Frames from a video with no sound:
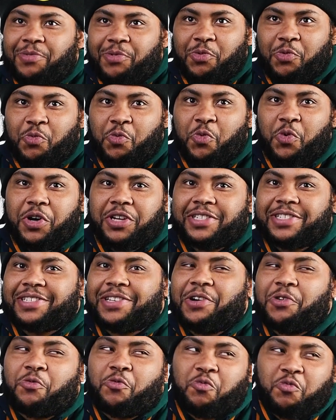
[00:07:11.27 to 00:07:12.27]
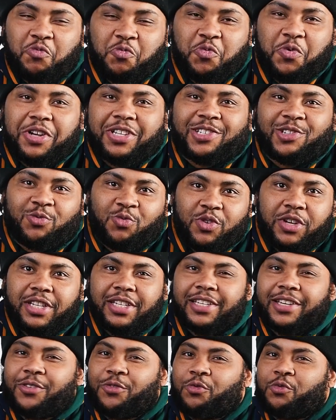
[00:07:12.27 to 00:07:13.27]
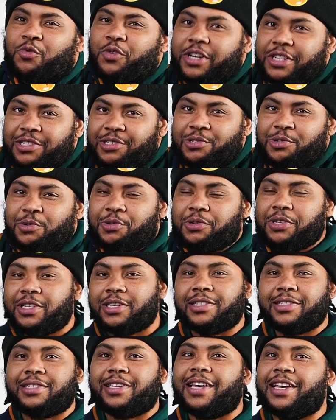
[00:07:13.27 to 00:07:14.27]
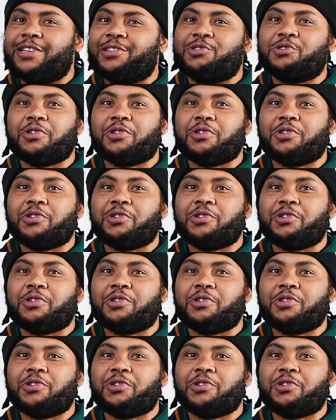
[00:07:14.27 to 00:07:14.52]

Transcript: what's really original these days?